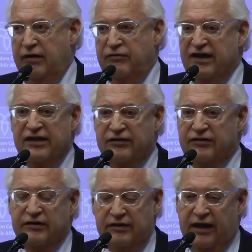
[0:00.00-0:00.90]

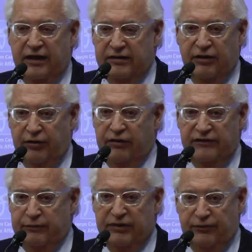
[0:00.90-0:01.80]
event that
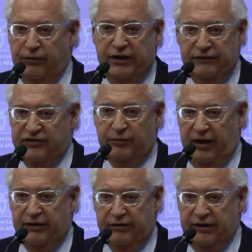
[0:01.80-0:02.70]
occurs when the 4
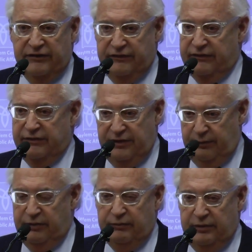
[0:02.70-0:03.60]
years expire. It's
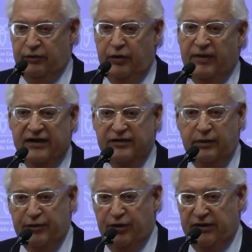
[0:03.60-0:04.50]
just we will go
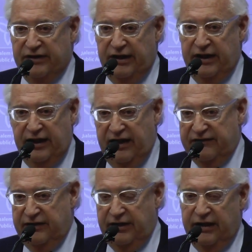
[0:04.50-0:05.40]
back to where we are
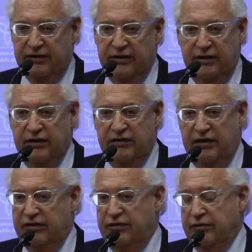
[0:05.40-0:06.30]
today as to that
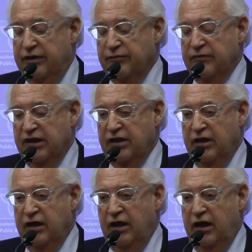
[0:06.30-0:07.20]
territory.
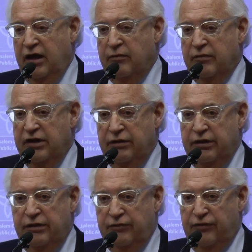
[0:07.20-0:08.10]

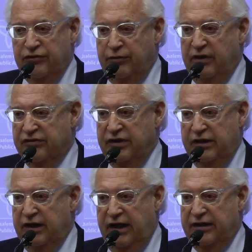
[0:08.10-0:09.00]
Your first
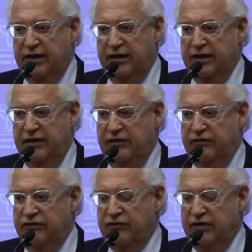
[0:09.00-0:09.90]
question, I think,
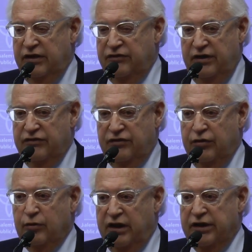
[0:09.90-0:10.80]

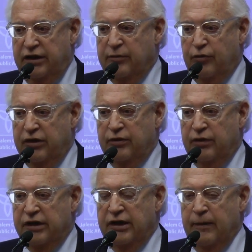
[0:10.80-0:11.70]
is a good one and an
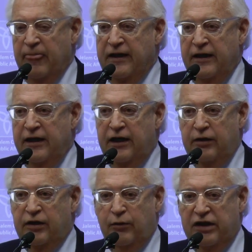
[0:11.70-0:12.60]
important one.
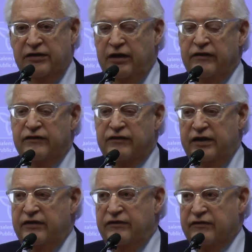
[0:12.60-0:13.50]
And what it
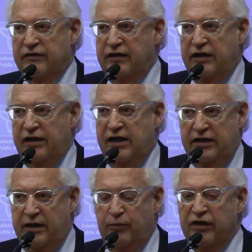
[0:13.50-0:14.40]
does is
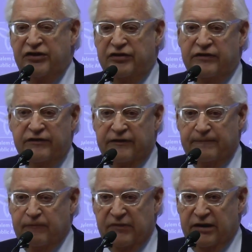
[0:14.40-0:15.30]
it
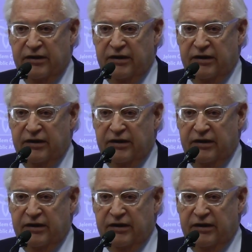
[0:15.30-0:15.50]
bridges